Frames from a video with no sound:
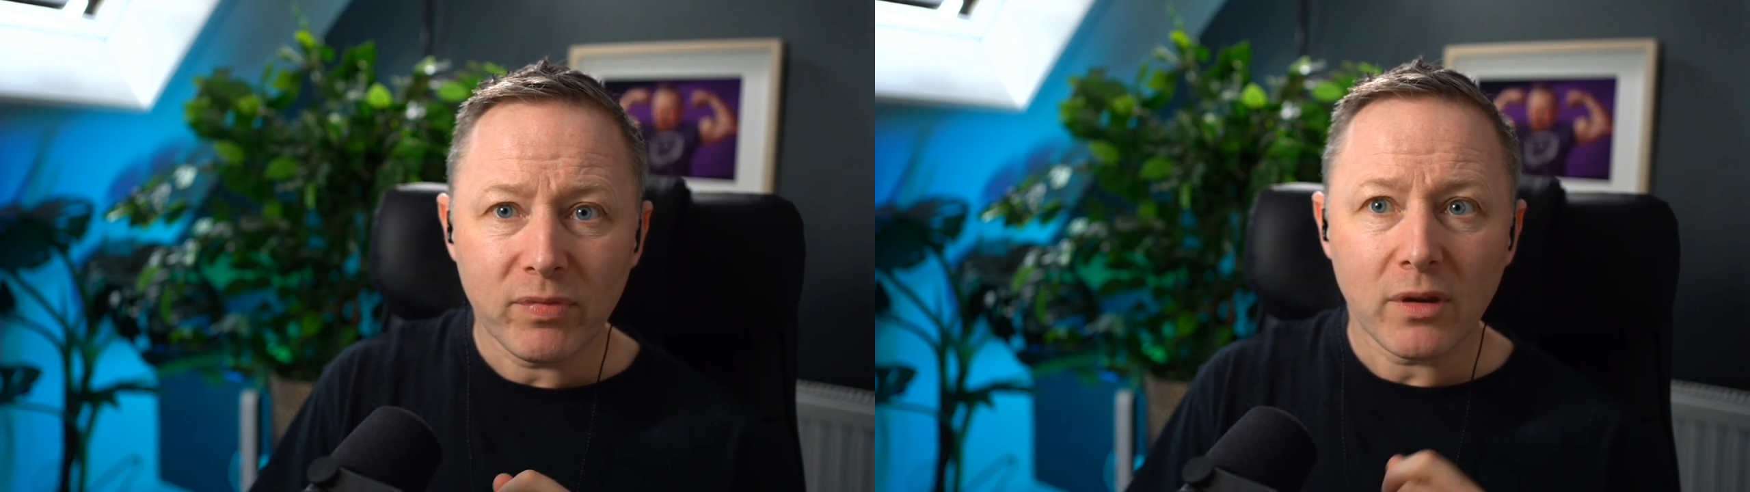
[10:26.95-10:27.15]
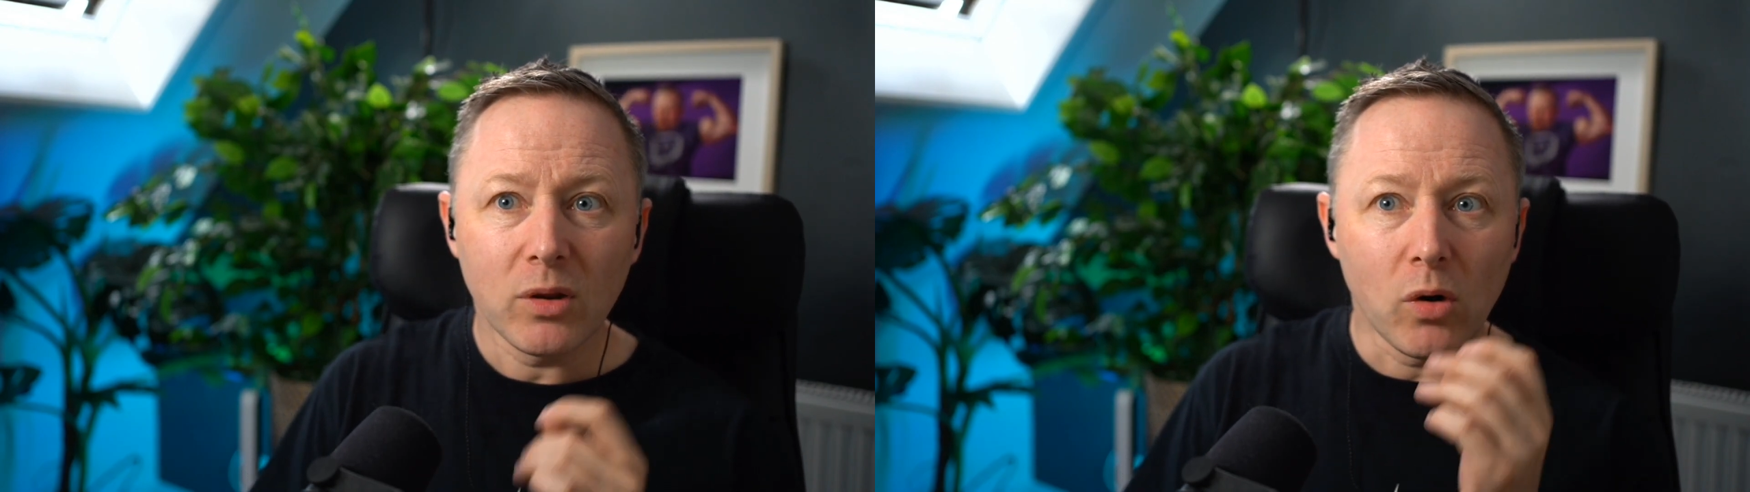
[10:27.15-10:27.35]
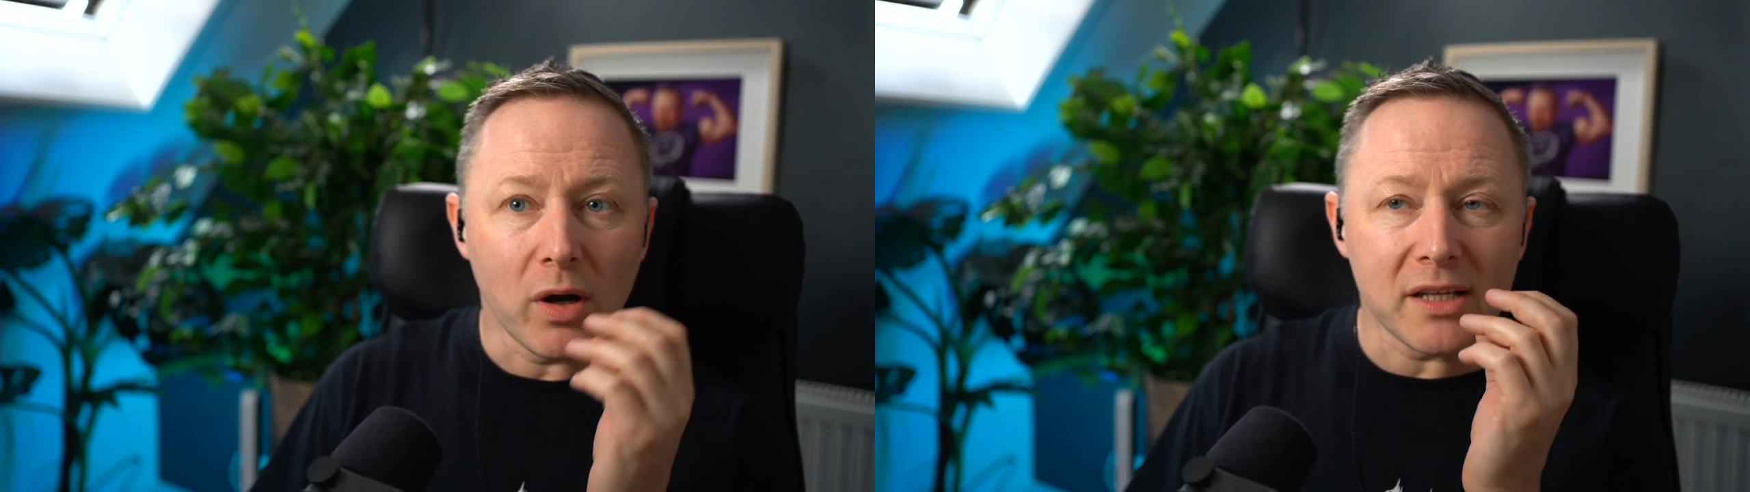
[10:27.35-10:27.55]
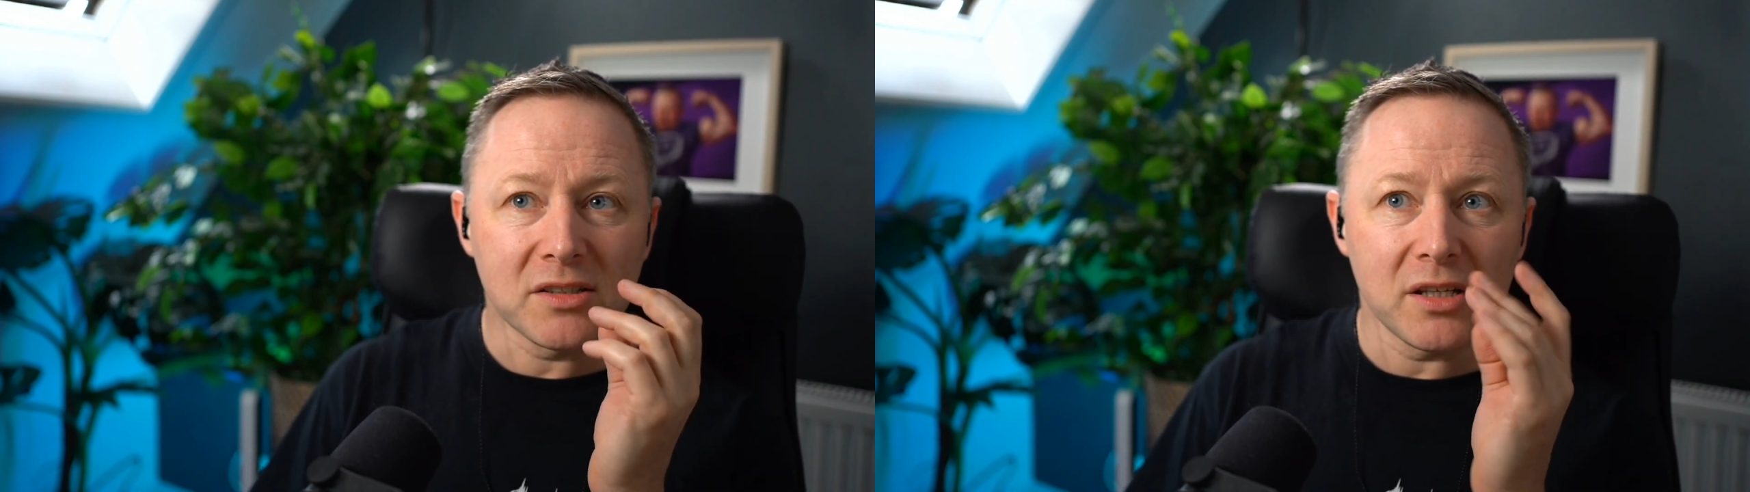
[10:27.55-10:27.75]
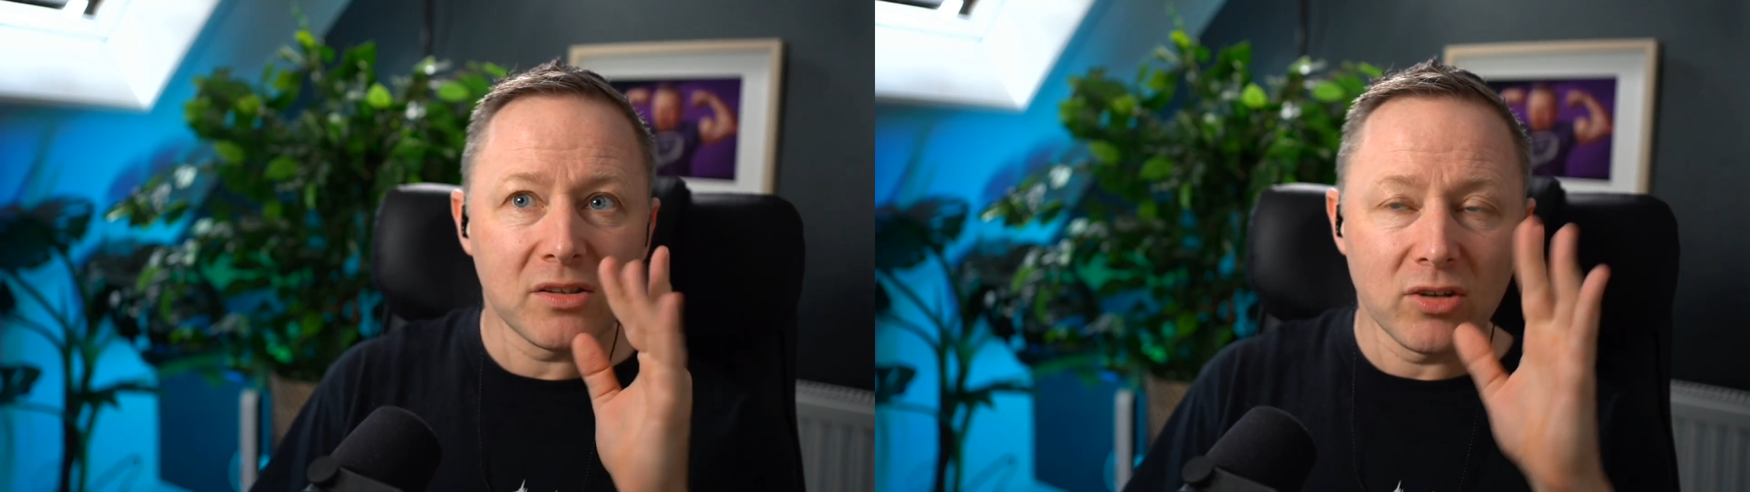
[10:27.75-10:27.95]
No, it's
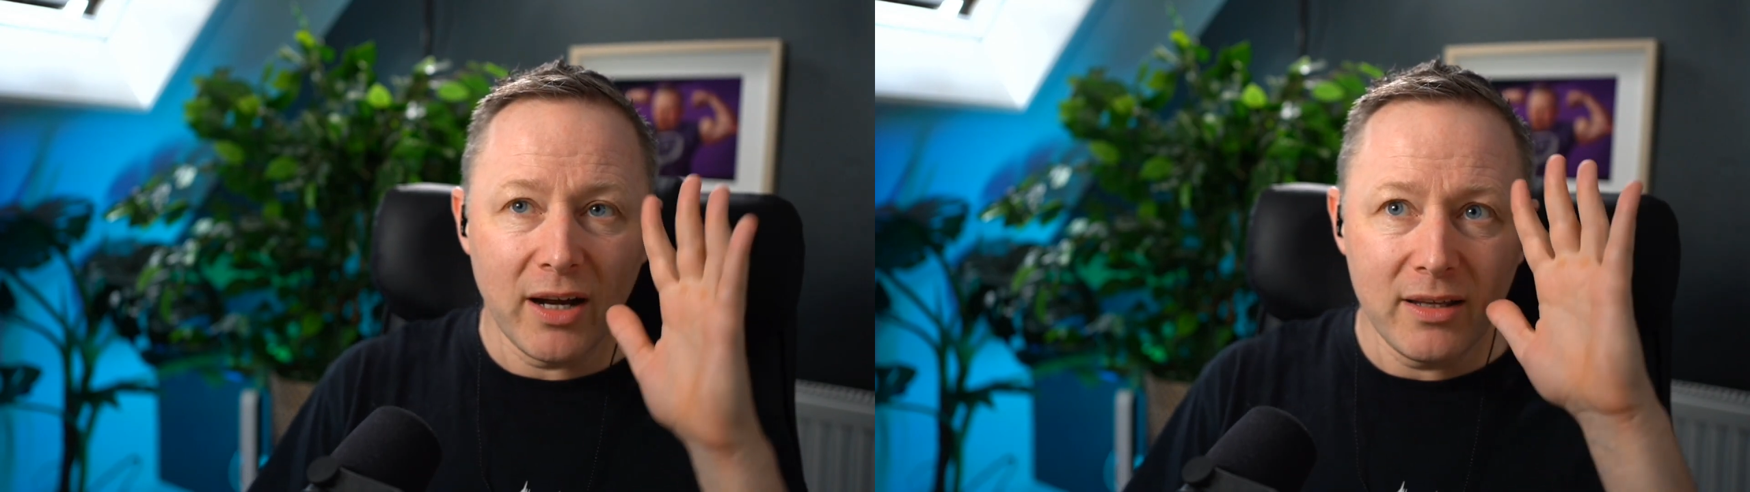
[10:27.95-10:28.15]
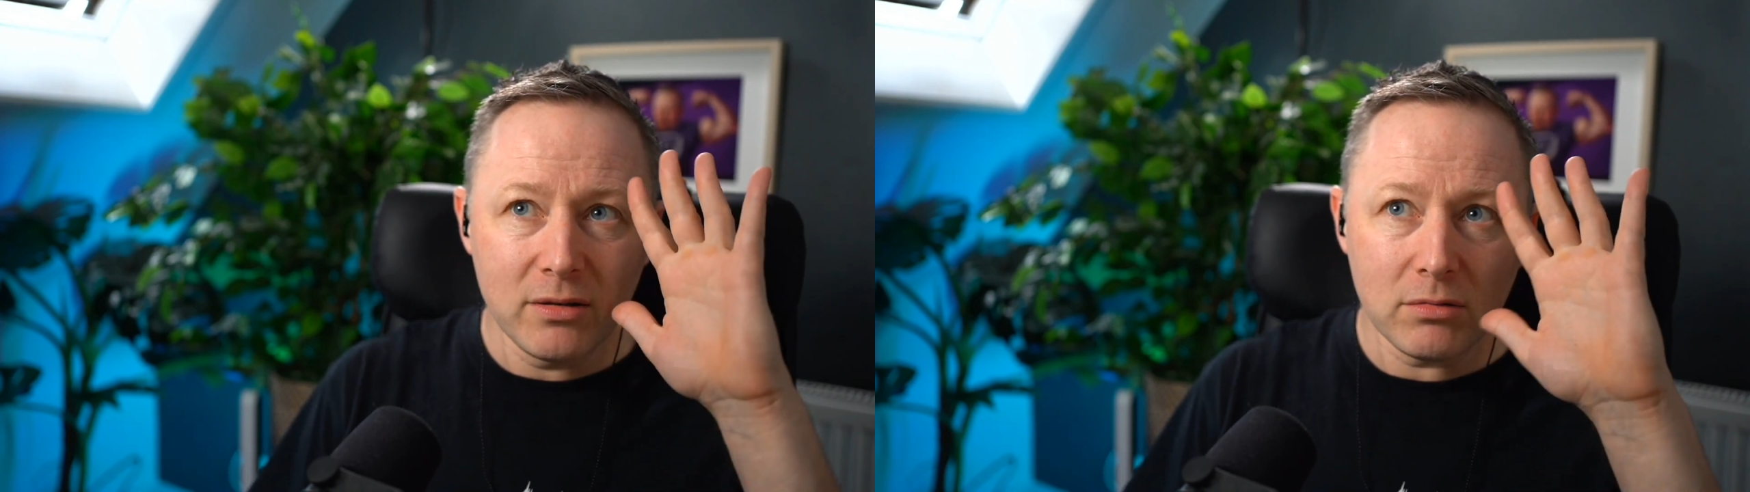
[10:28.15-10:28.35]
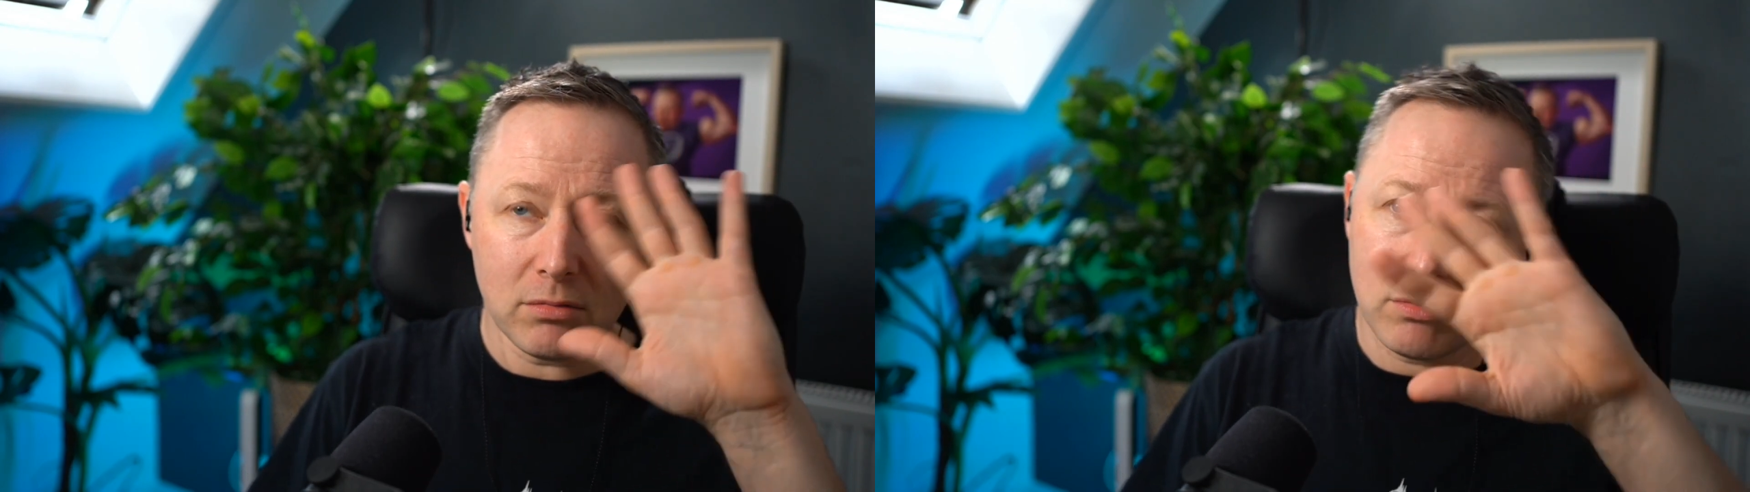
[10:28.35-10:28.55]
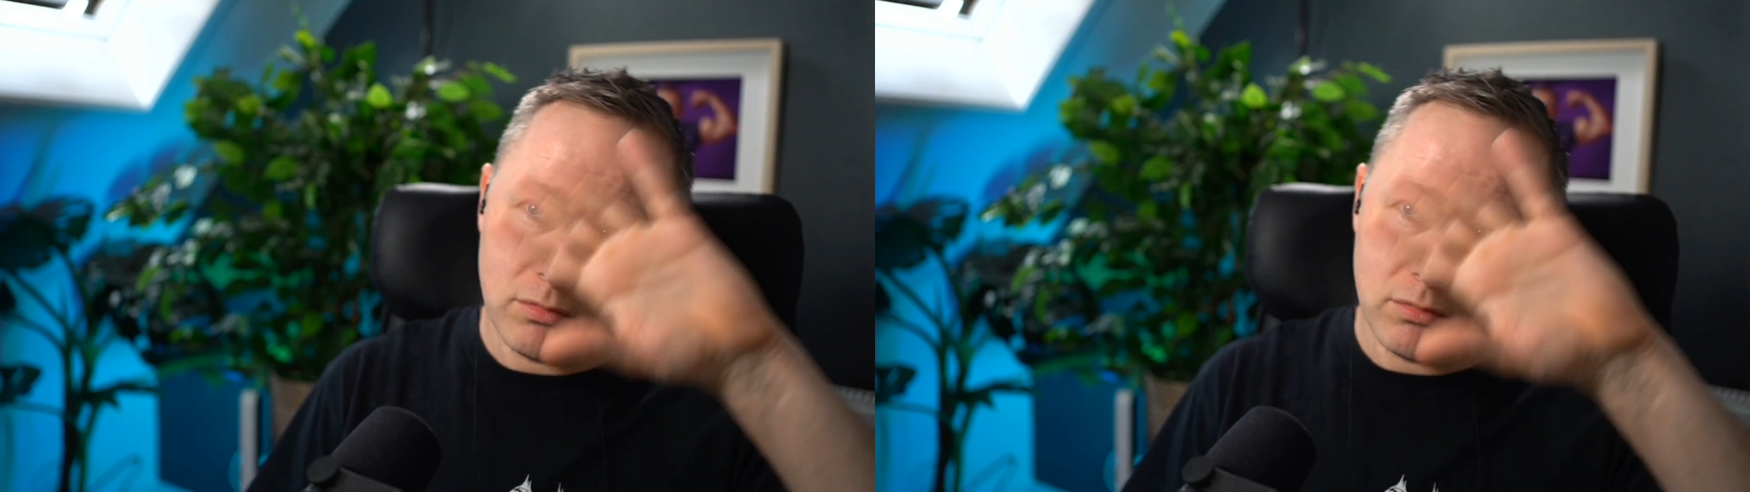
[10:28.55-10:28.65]
to try and